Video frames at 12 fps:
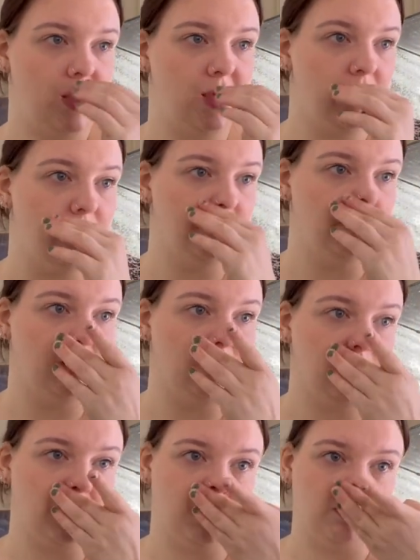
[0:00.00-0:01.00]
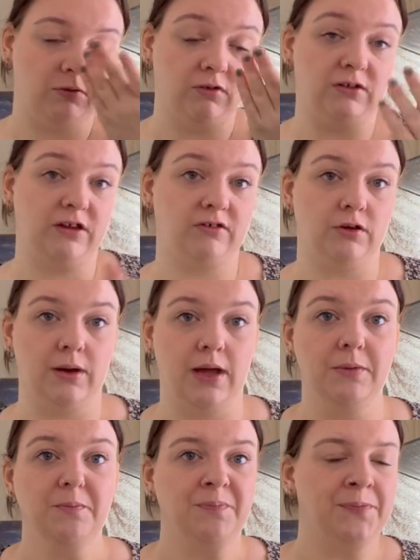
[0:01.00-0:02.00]
Um, I will just listen to
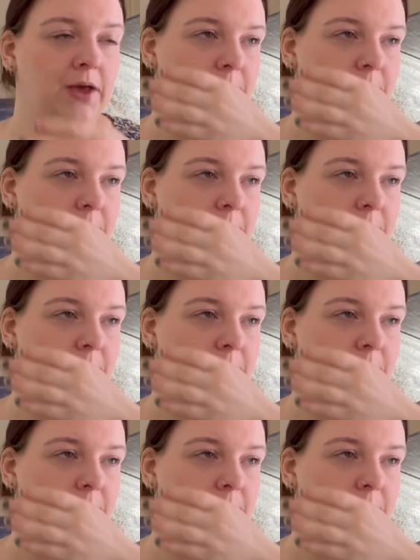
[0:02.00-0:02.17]
it.